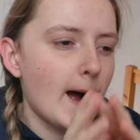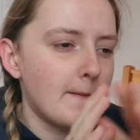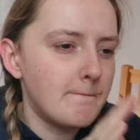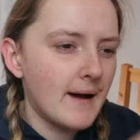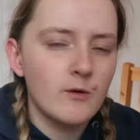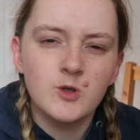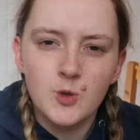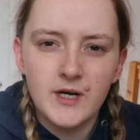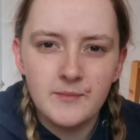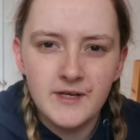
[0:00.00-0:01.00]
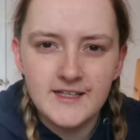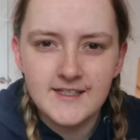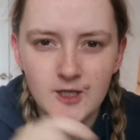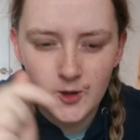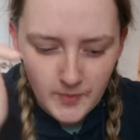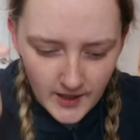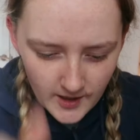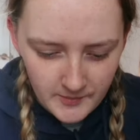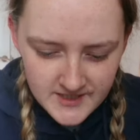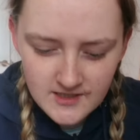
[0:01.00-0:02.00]
about twenty minutes ago
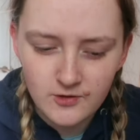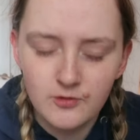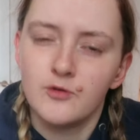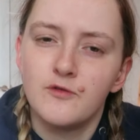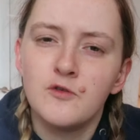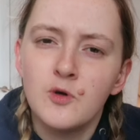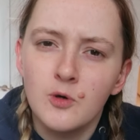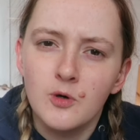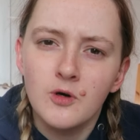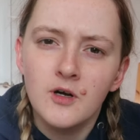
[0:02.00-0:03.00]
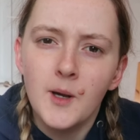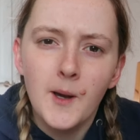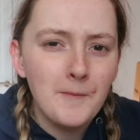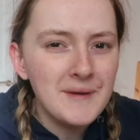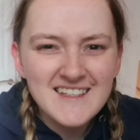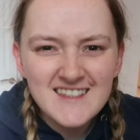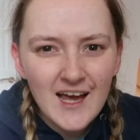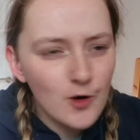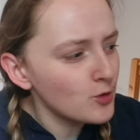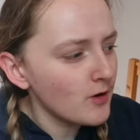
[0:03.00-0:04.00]
plummeted through the floor, but is
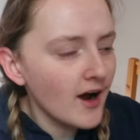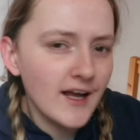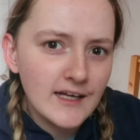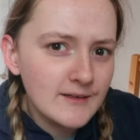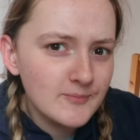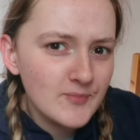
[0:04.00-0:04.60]
that alright?